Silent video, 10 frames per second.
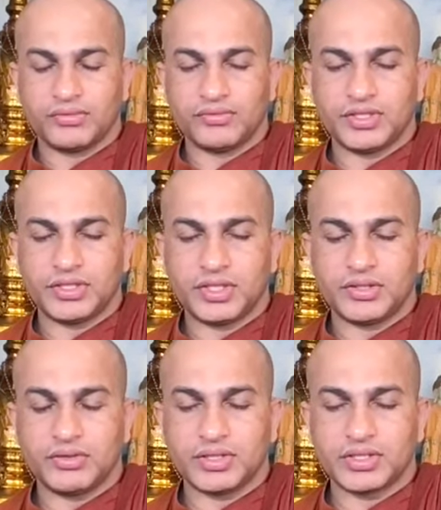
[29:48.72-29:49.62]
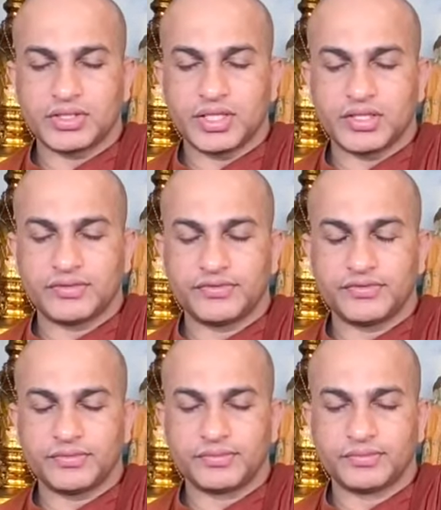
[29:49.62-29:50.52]
wishing yourself,
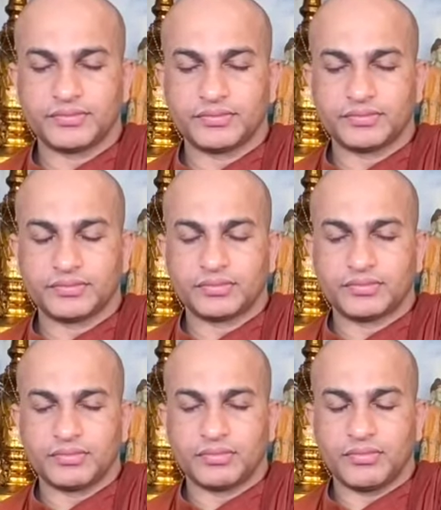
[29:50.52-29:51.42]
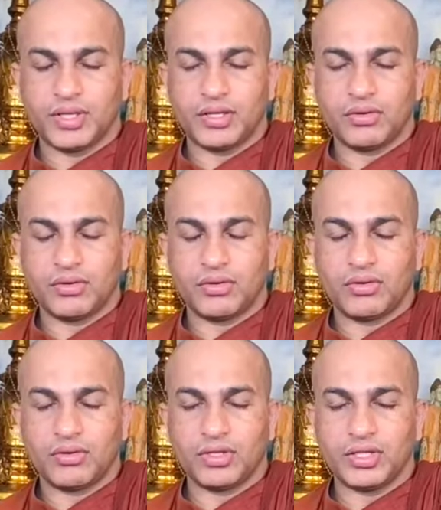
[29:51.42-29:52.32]
may
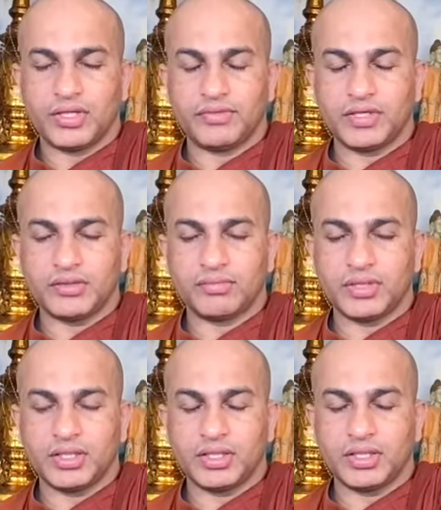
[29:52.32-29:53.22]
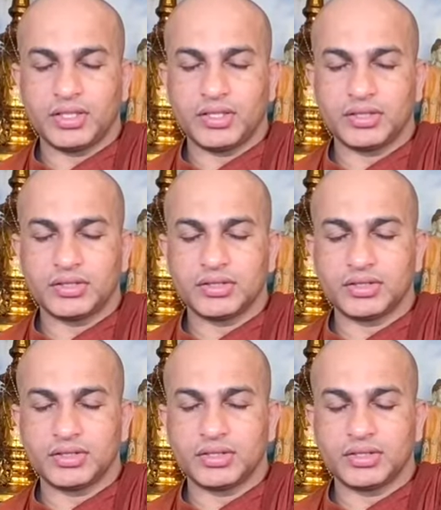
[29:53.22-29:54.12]
all living beings
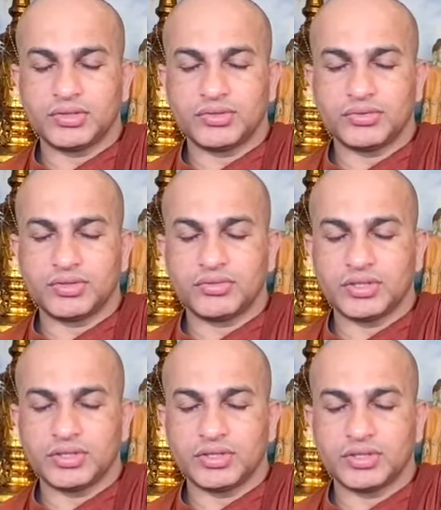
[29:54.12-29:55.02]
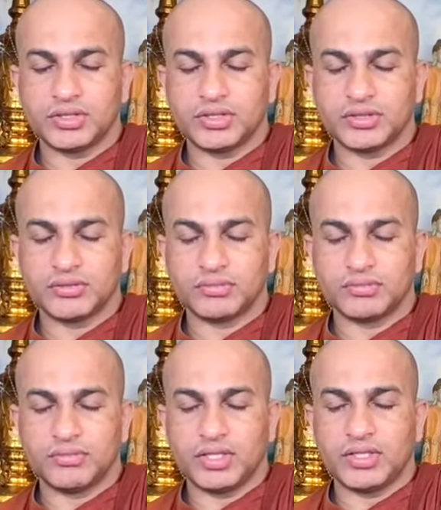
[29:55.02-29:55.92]
in this universe
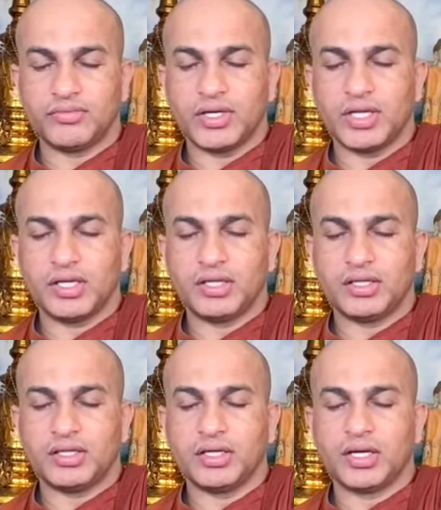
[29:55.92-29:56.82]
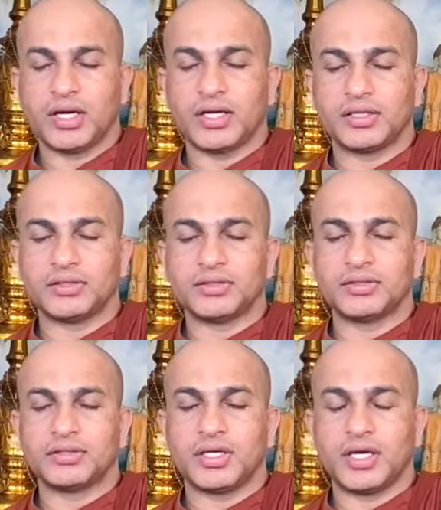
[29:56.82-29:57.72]
be well
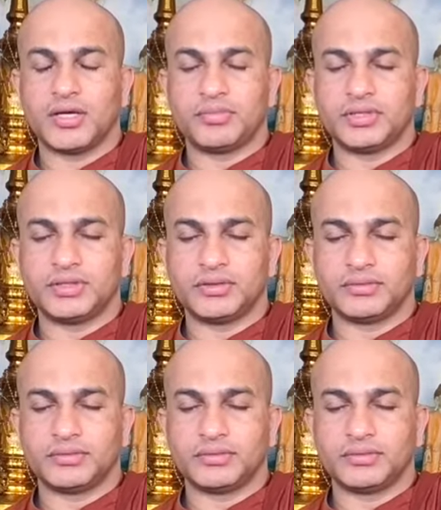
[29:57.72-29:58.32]
and happy.